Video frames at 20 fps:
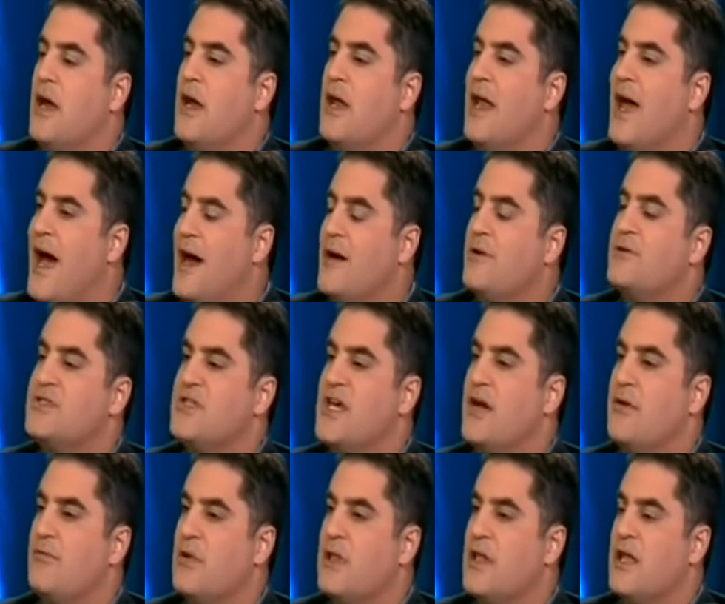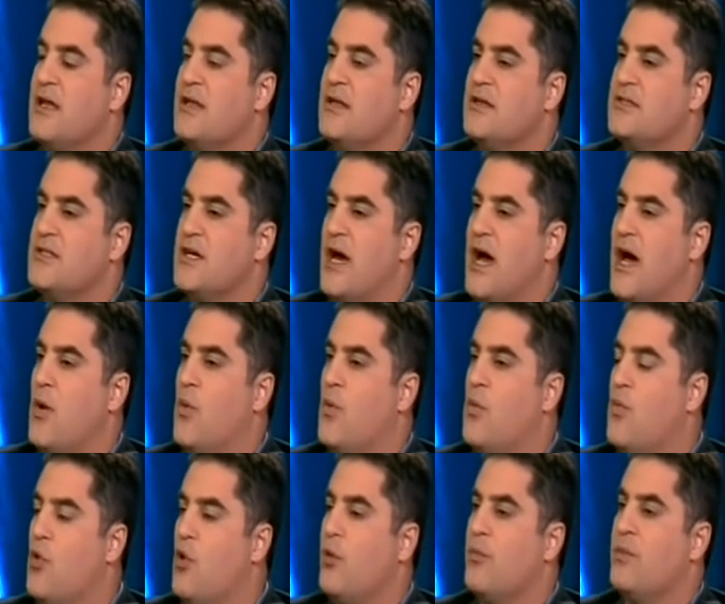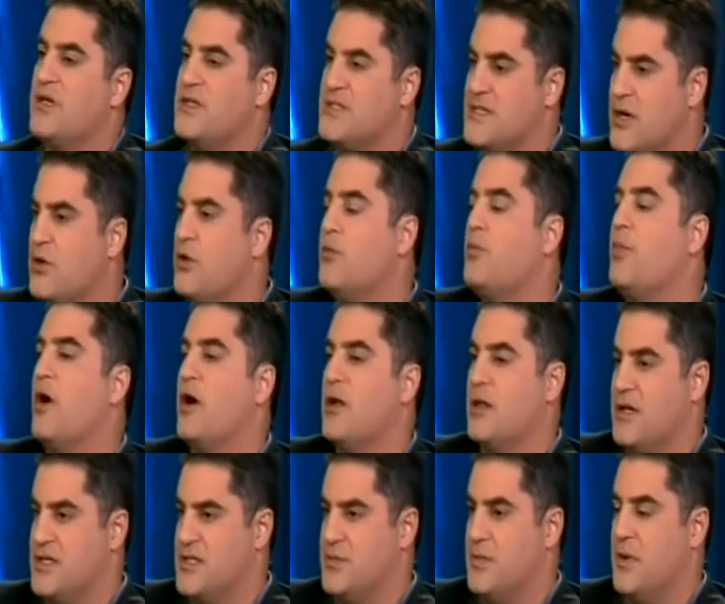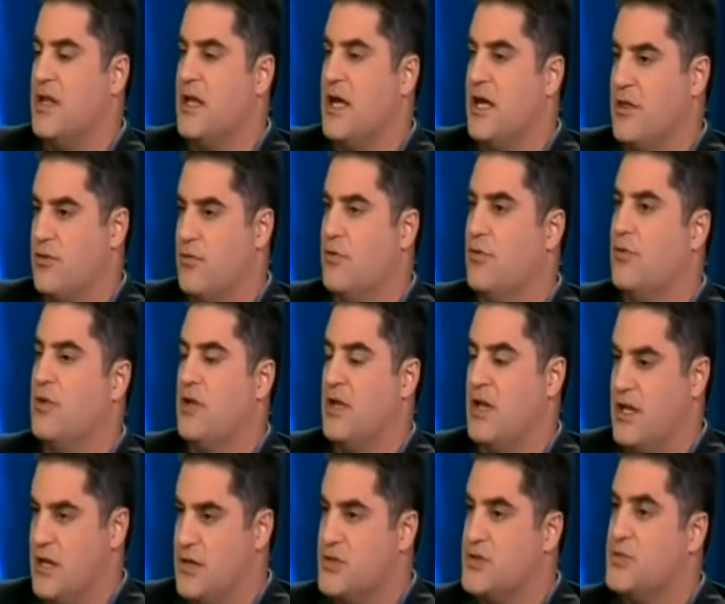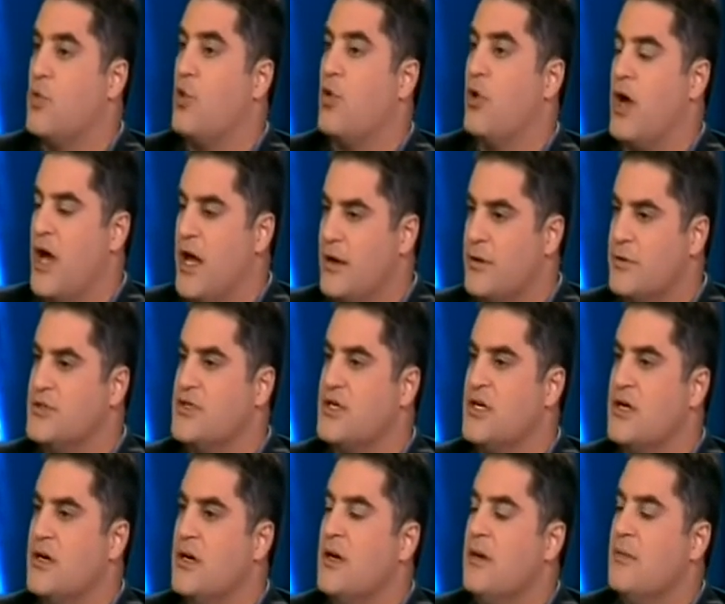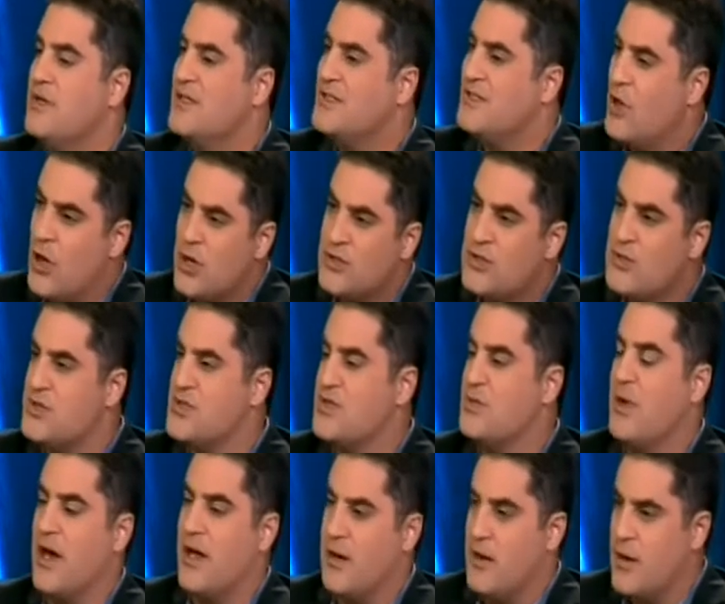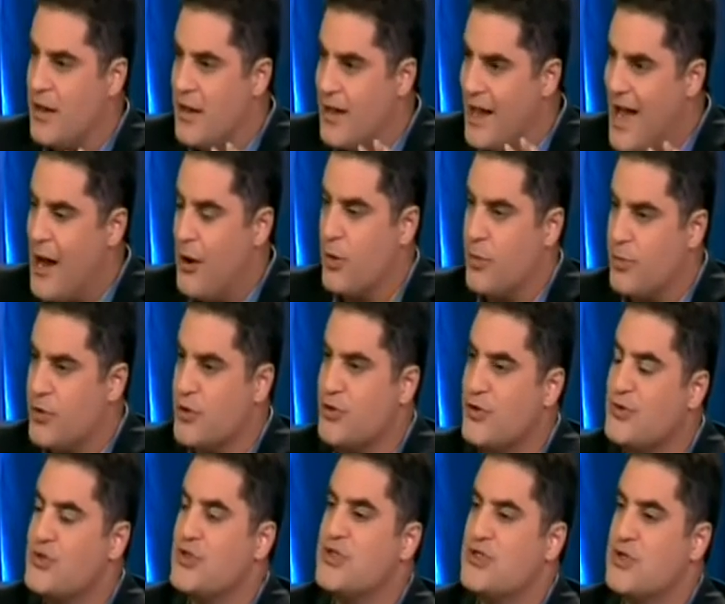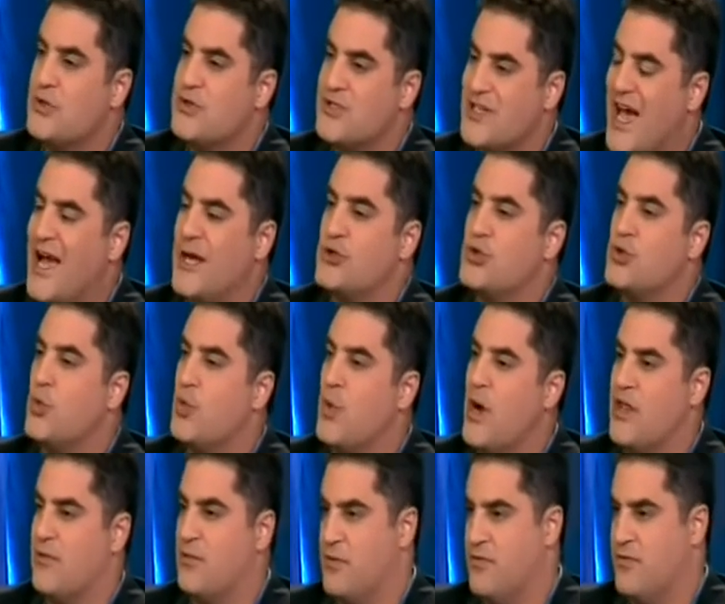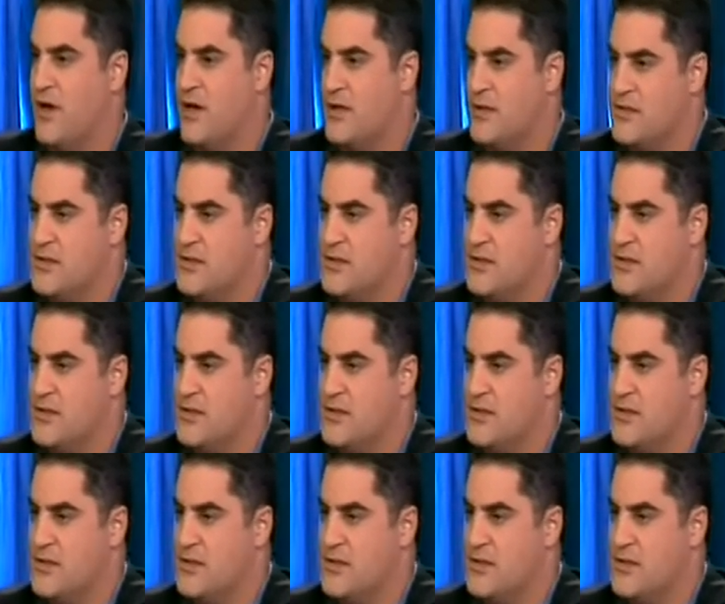And how is that related to how warm it is? Now, you partly explained that through that there's more energy, but talk to us about how it produces those actual weather